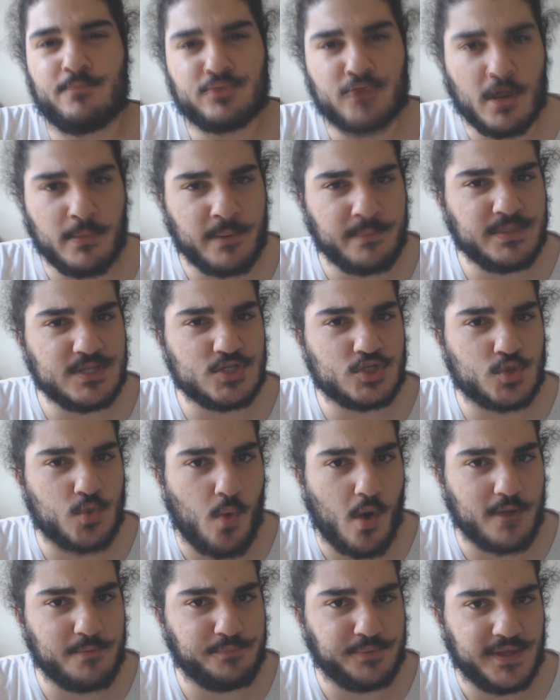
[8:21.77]
Probably
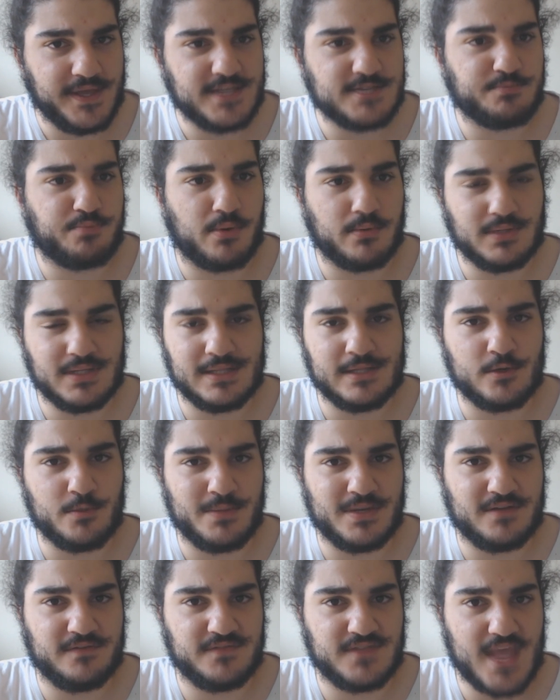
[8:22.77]
squad players, probably a little
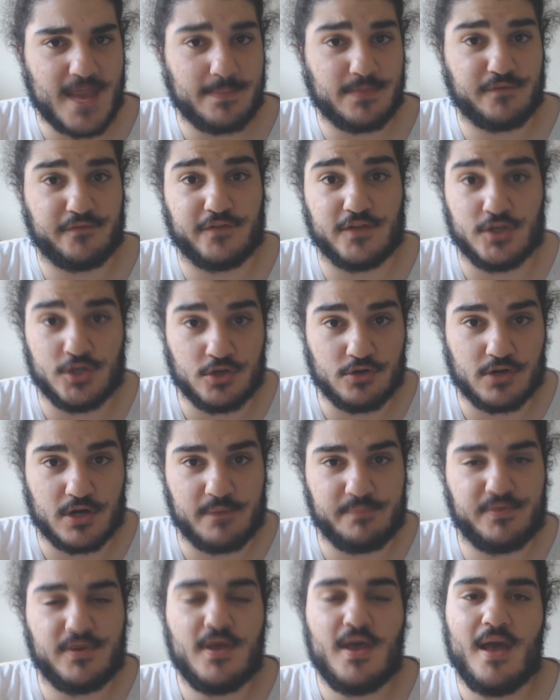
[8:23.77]
bit of depth for
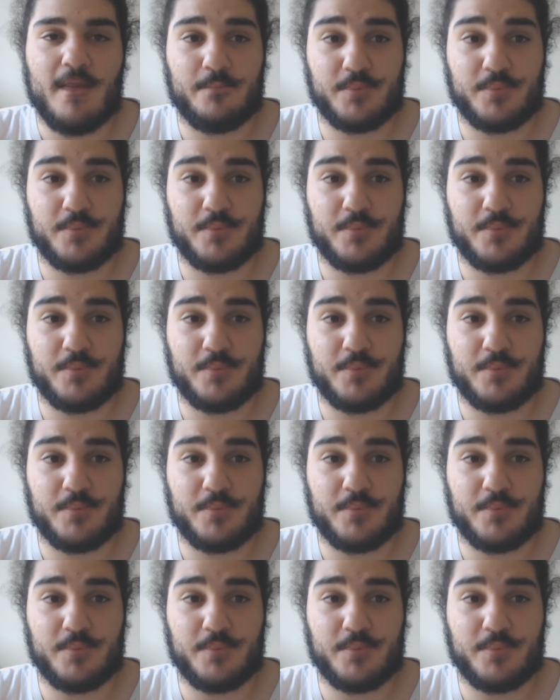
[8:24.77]
Europe,